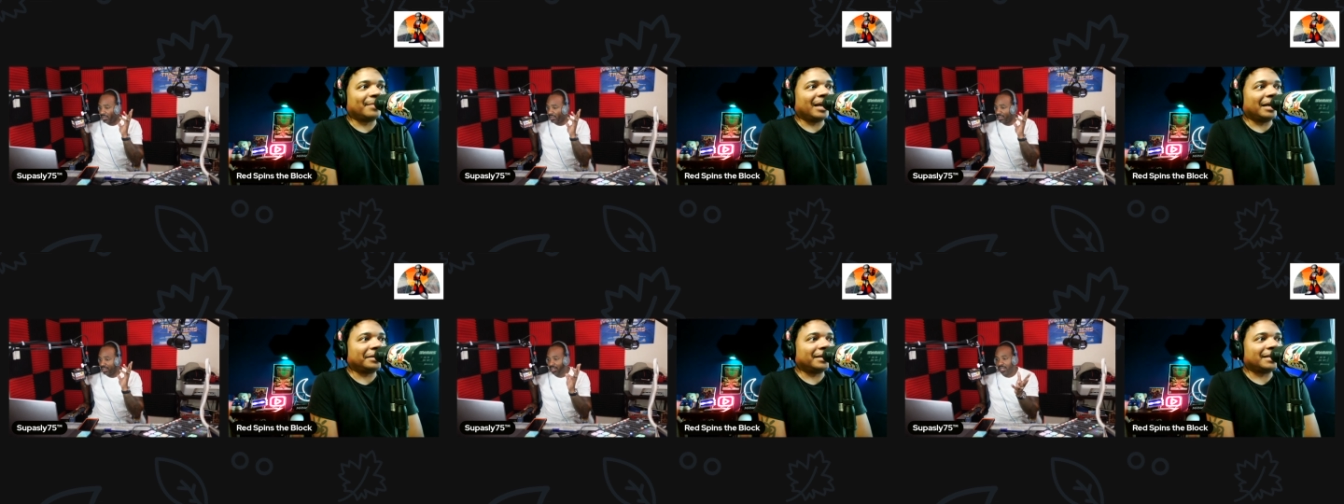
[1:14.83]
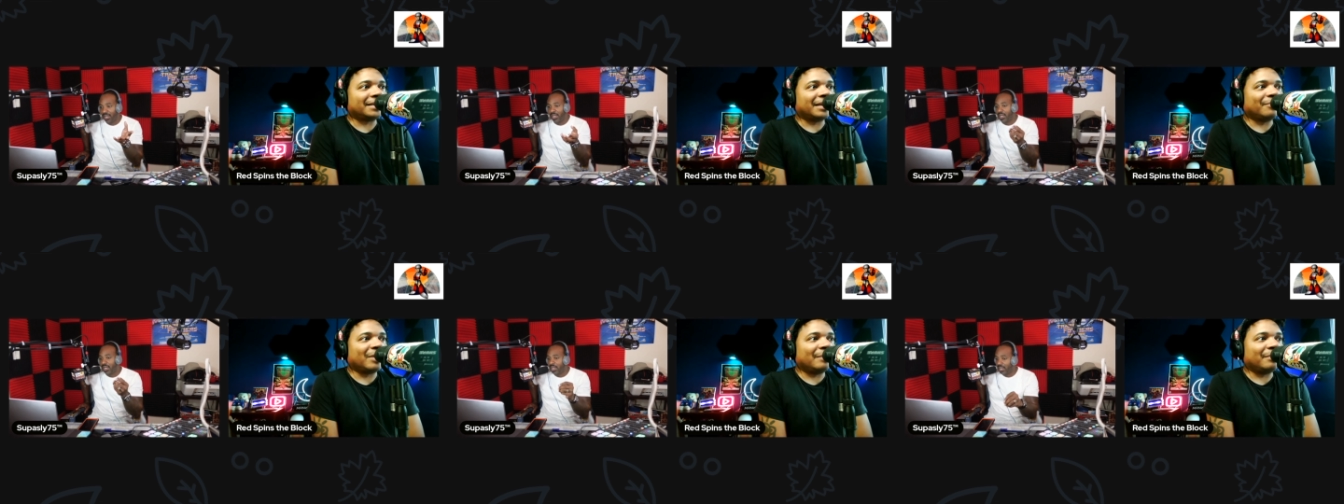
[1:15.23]
I gotta
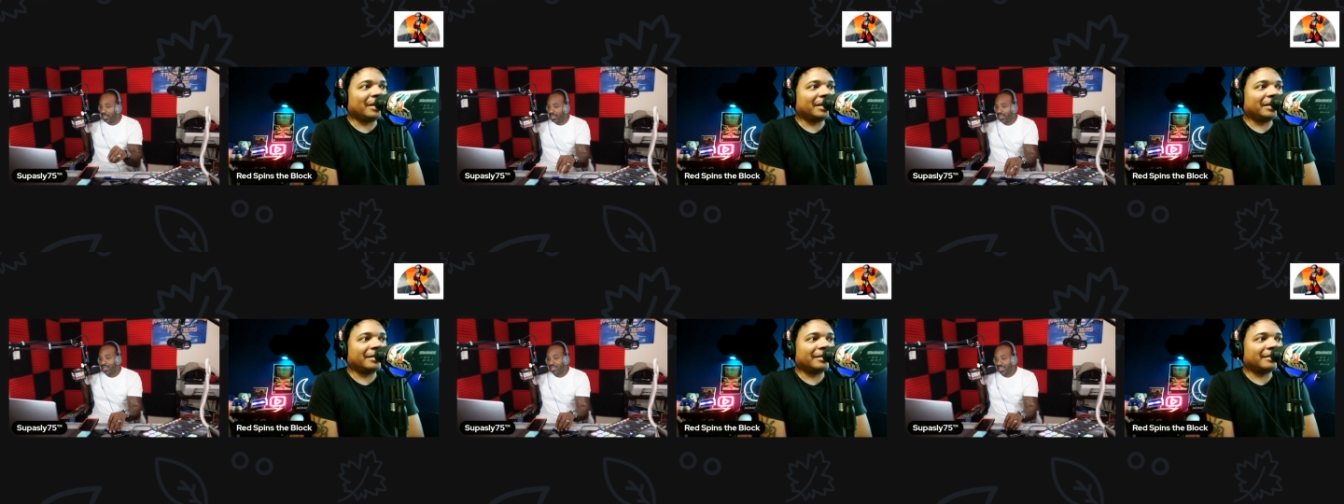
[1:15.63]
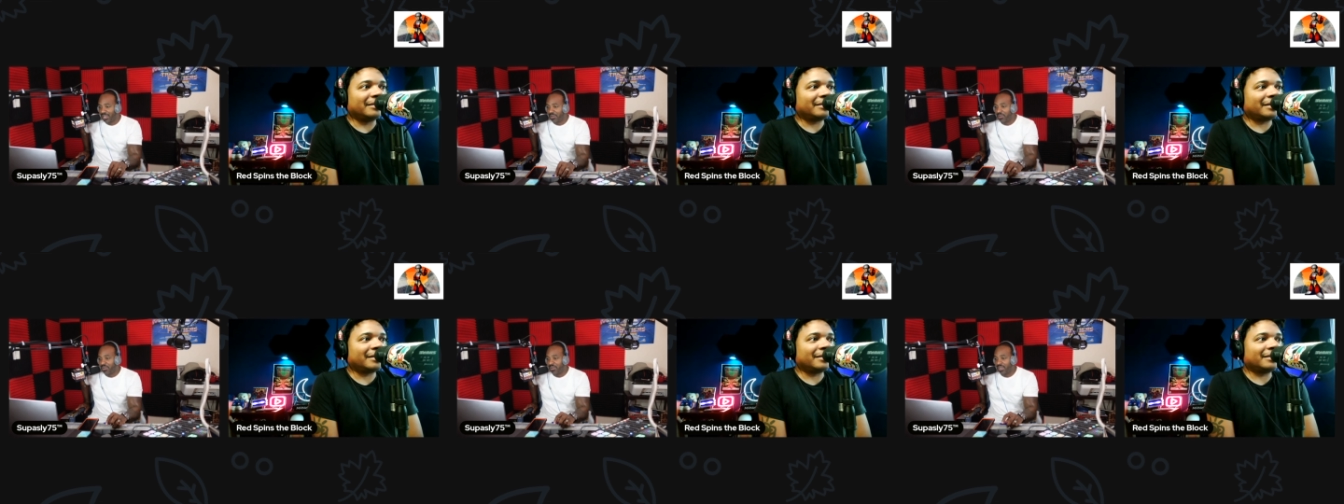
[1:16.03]
save my money to
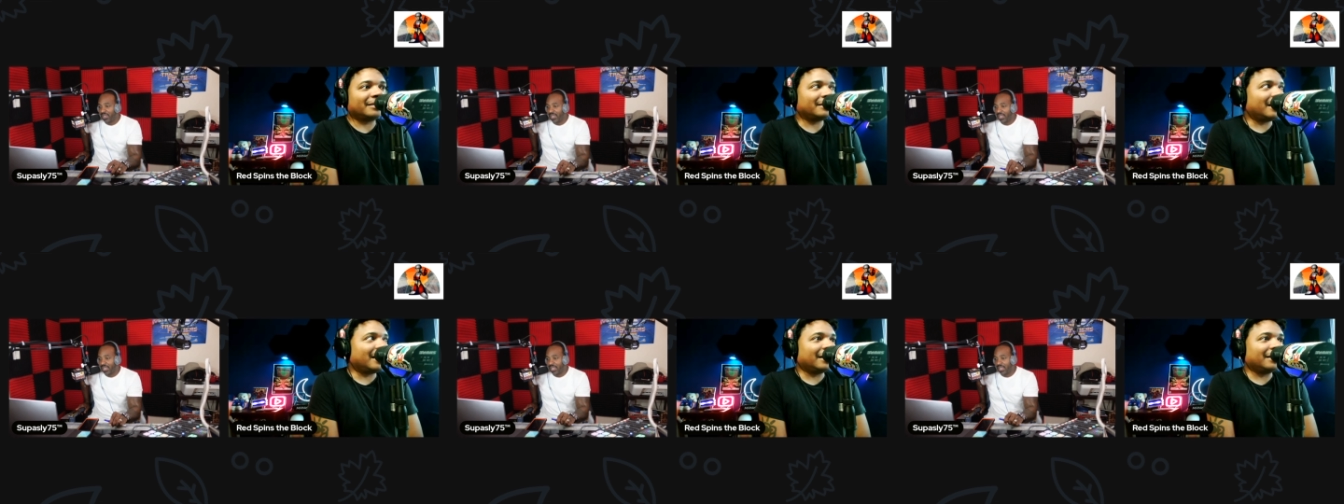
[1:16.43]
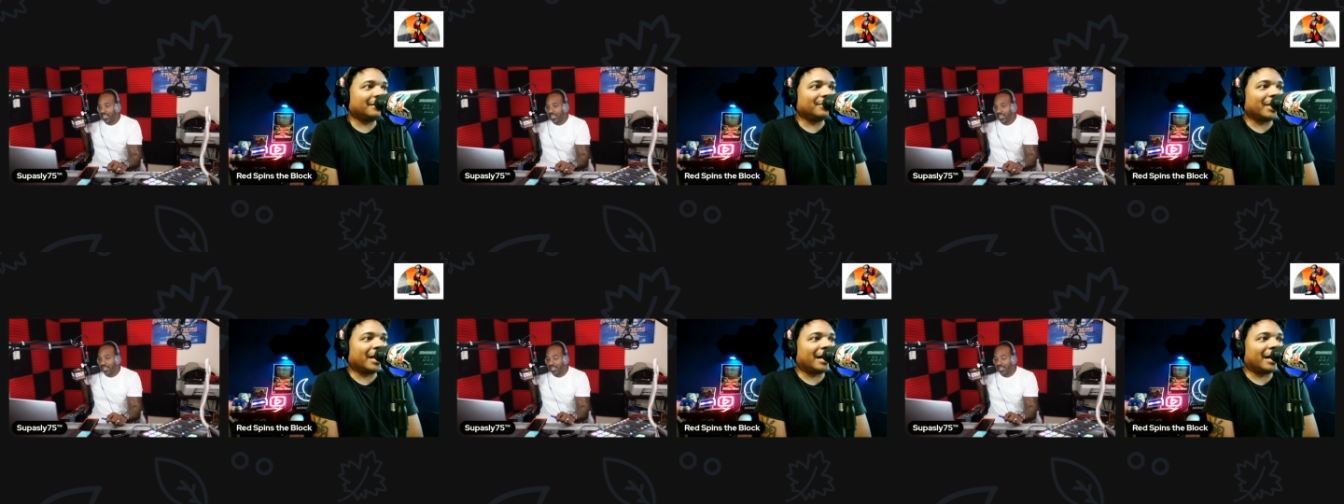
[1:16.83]
dude.